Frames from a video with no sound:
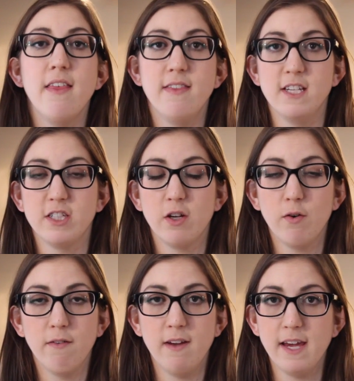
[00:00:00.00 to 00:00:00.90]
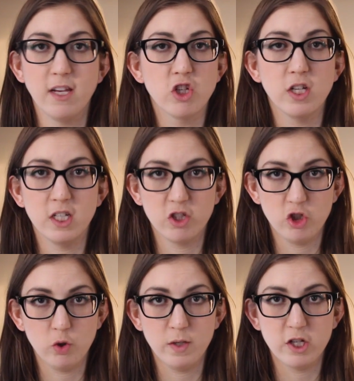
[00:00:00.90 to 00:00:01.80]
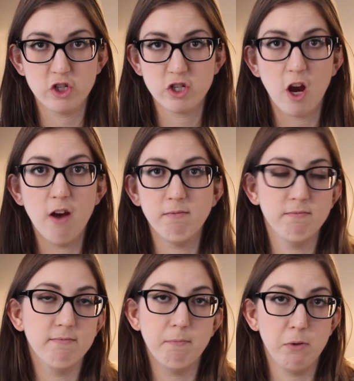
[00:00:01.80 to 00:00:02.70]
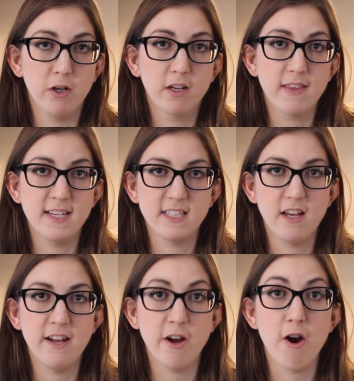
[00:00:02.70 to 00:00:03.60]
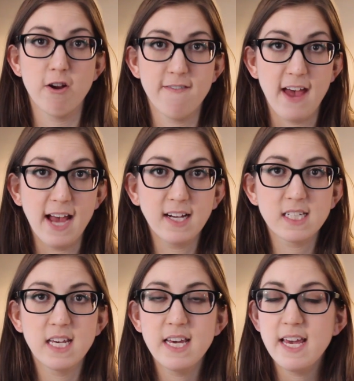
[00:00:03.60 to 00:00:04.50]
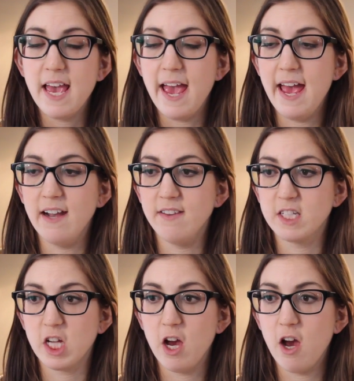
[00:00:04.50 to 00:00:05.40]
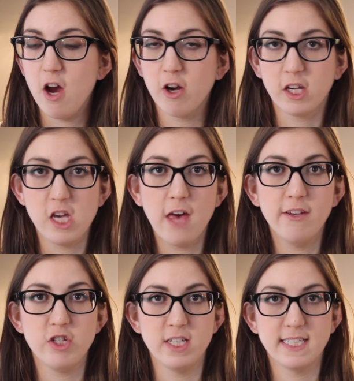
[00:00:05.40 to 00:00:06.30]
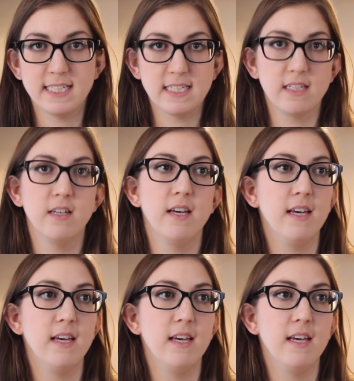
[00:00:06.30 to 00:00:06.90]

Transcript: this ancient Jewish book that's an artifact, and this archaeologist